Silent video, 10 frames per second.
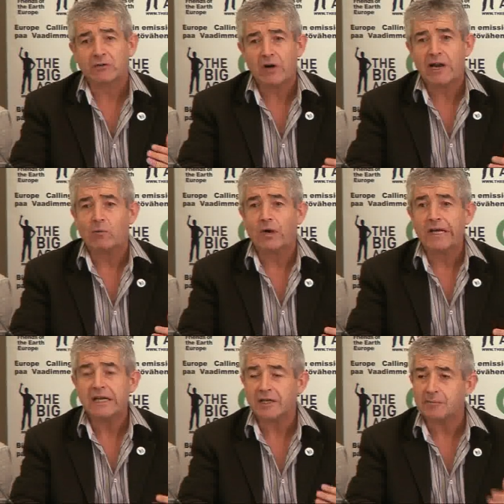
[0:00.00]
the right
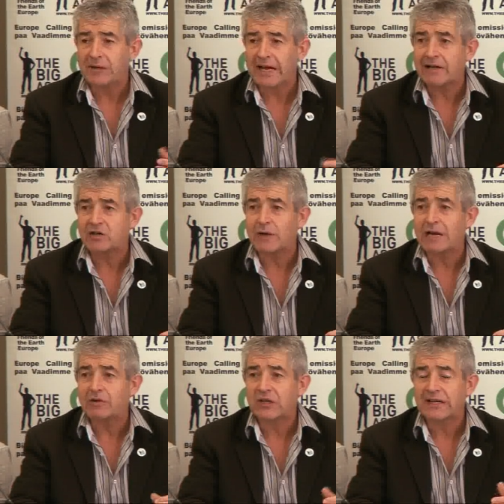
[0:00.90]
way, in a planned
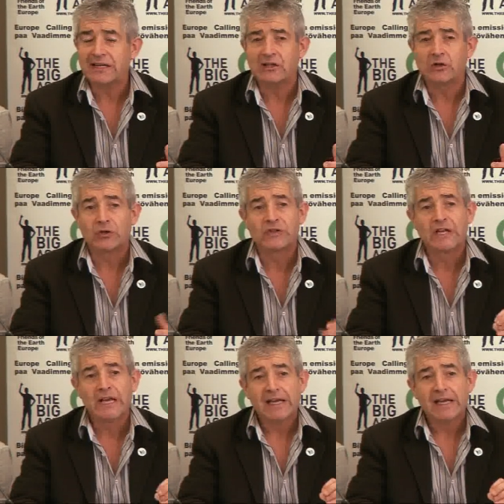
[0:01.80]
way with clear laws,